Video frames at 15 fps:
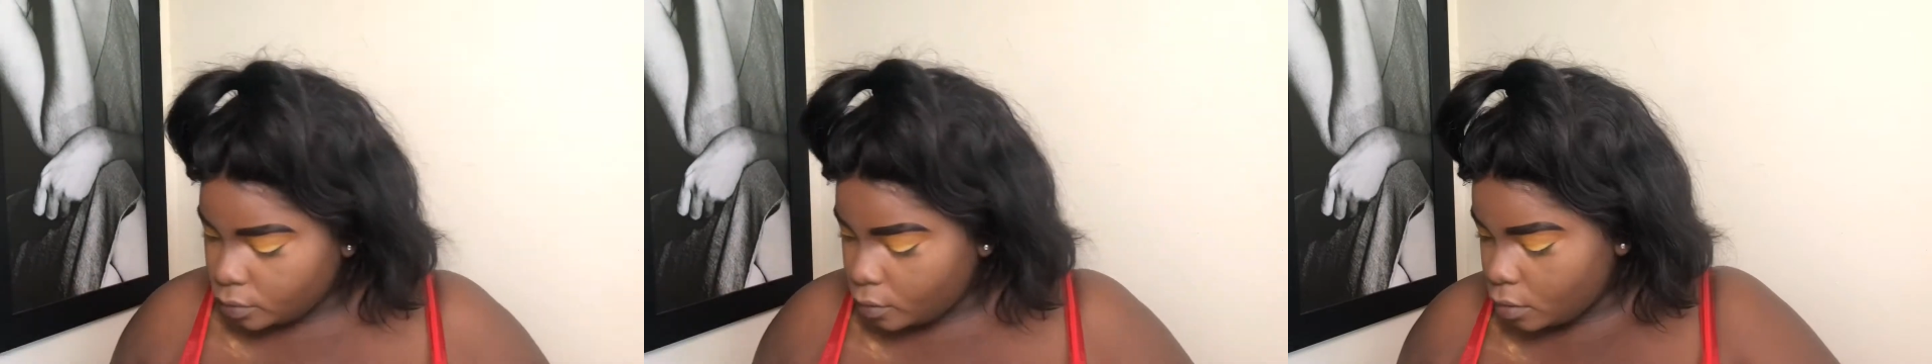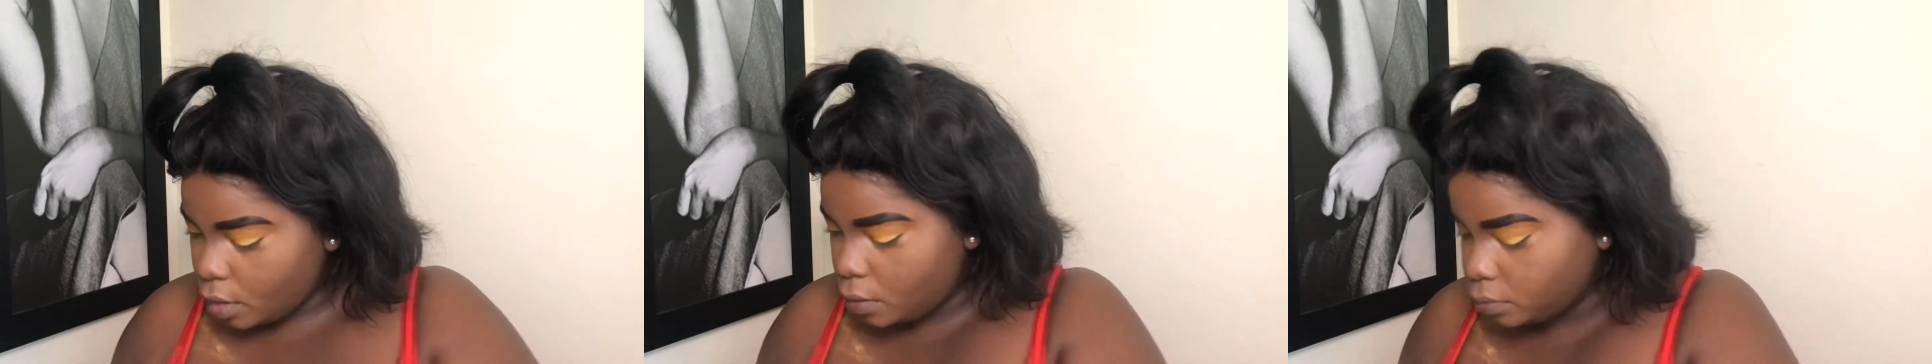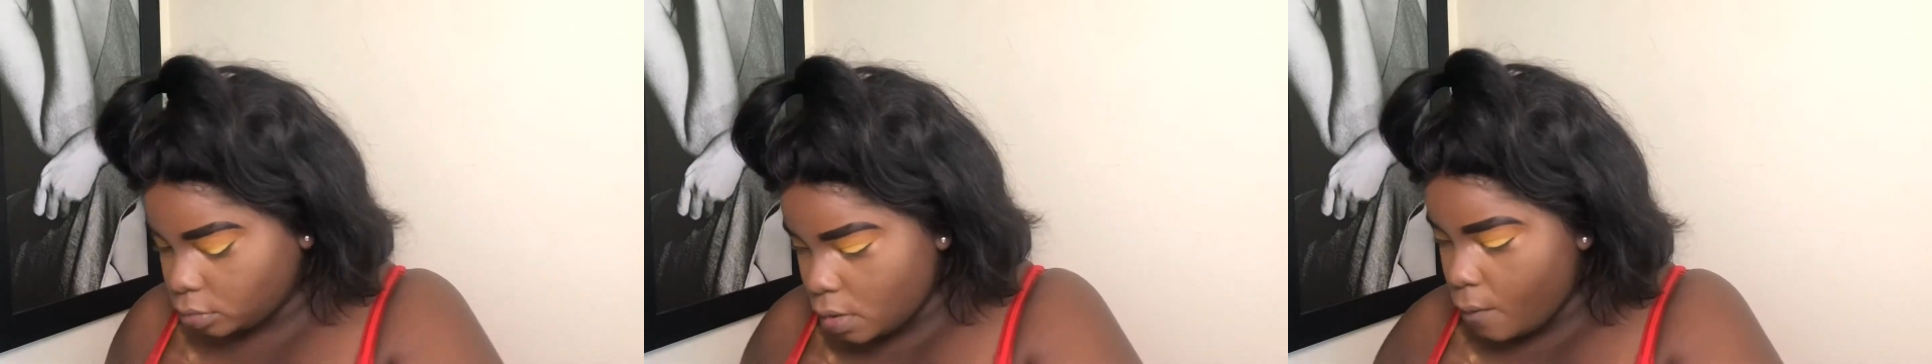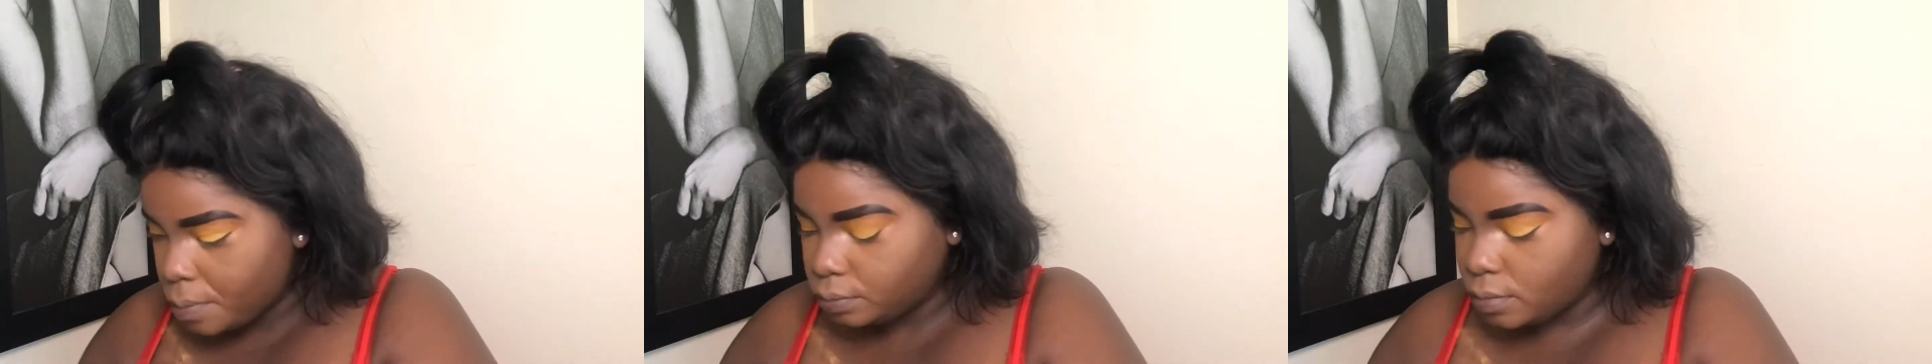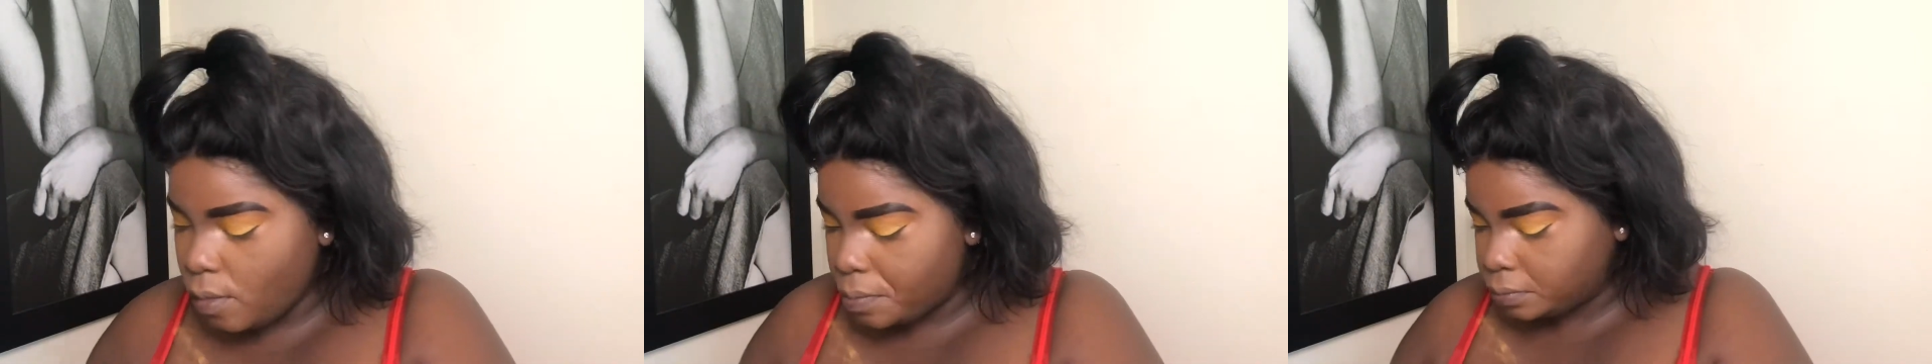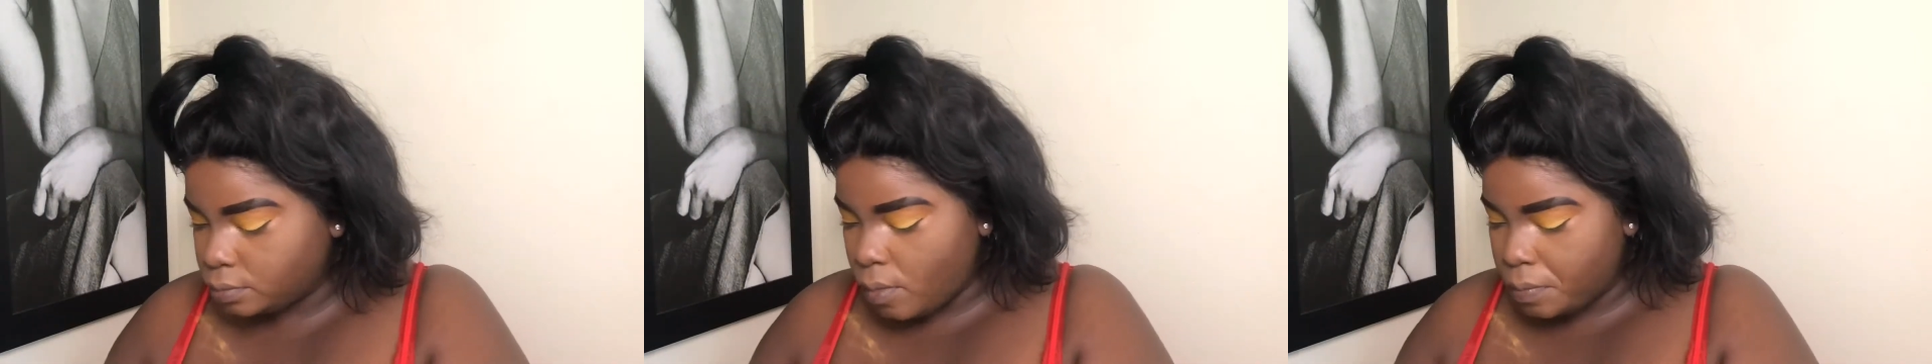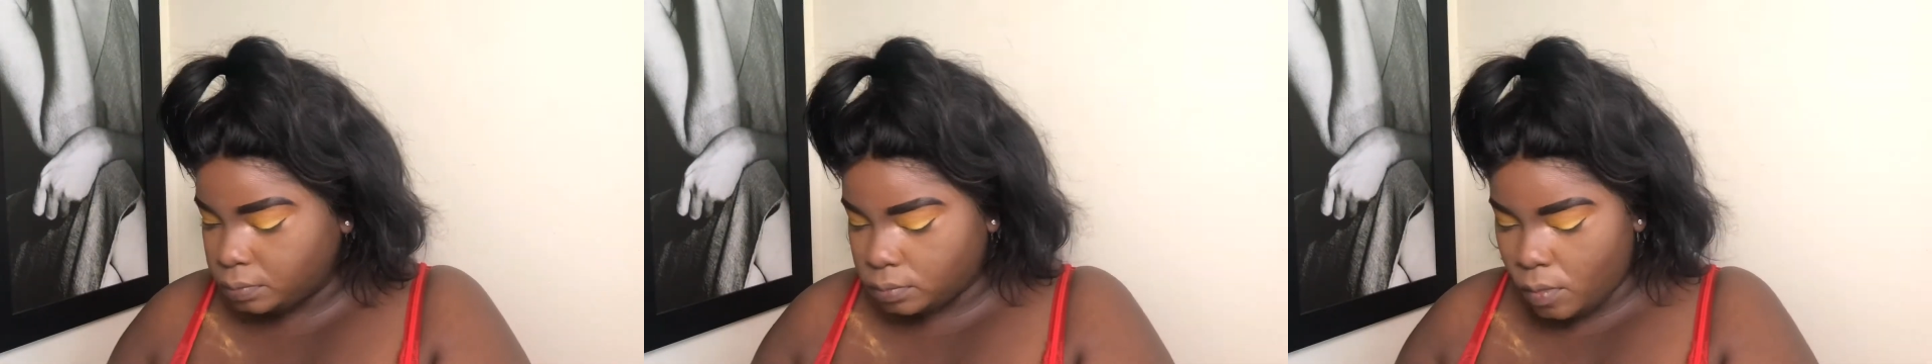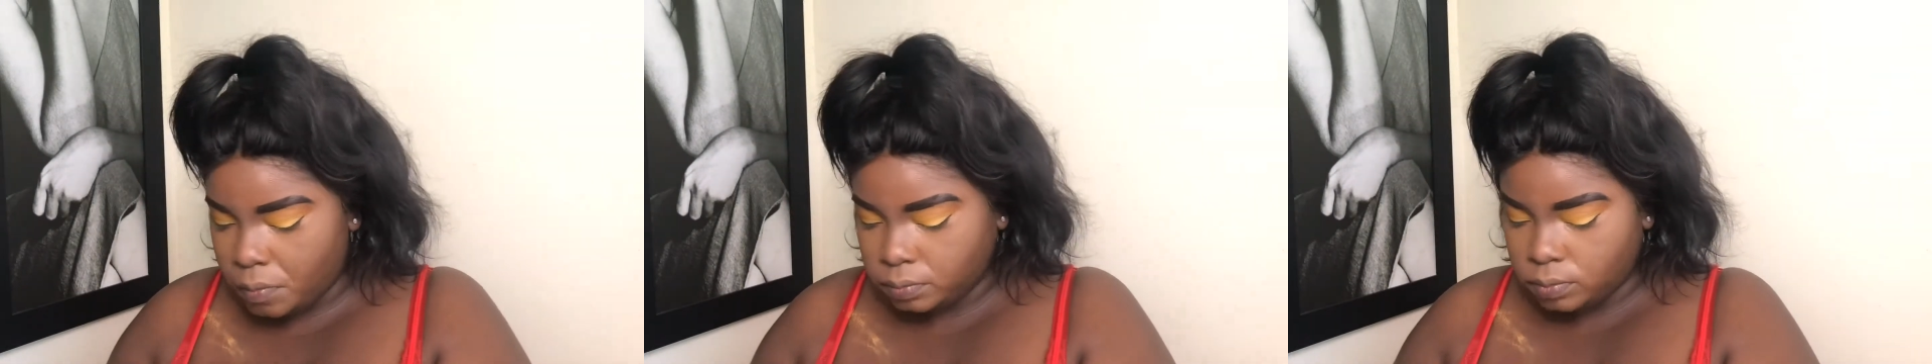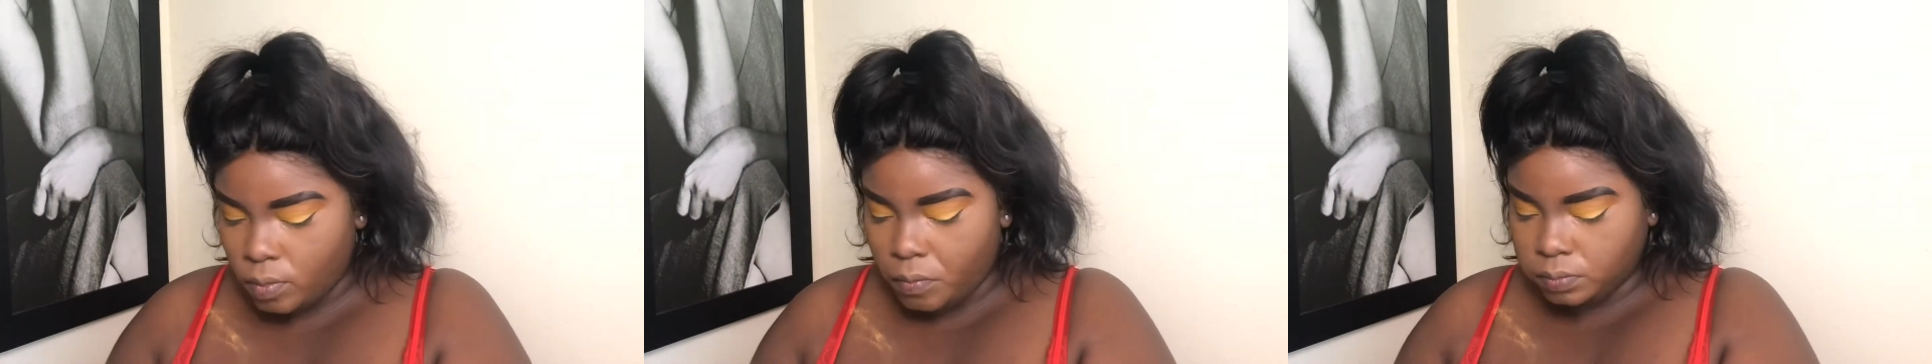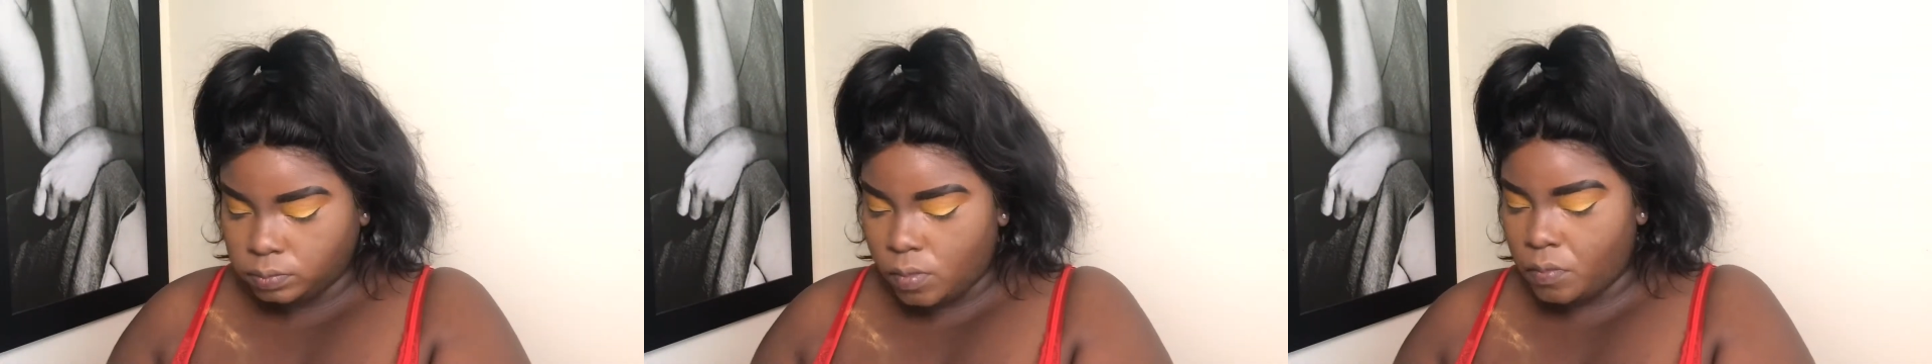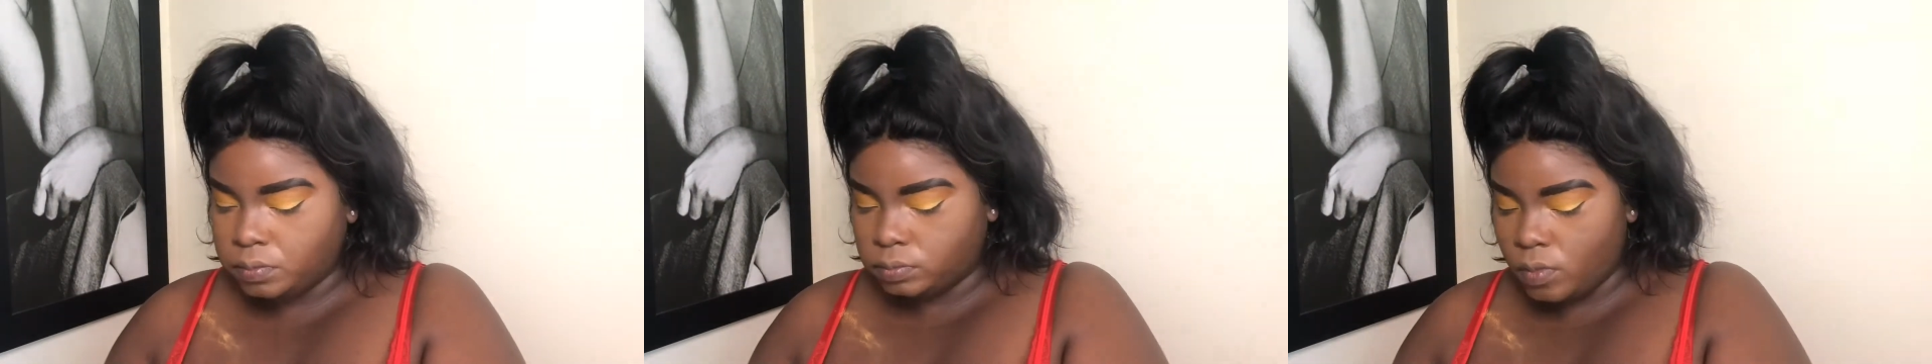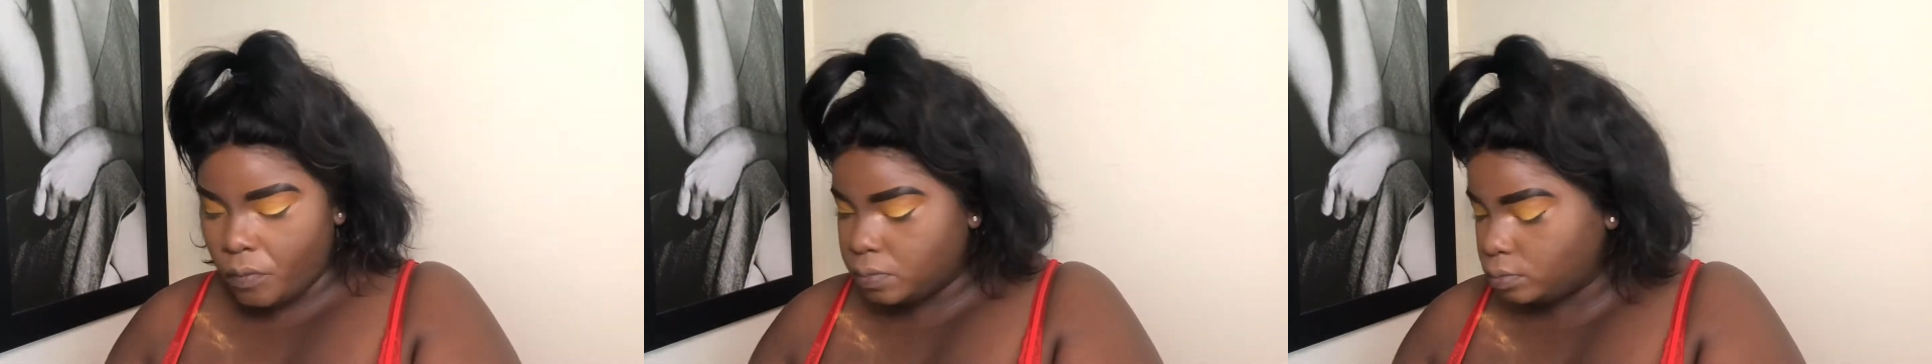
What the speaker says: boom, that highlight under there.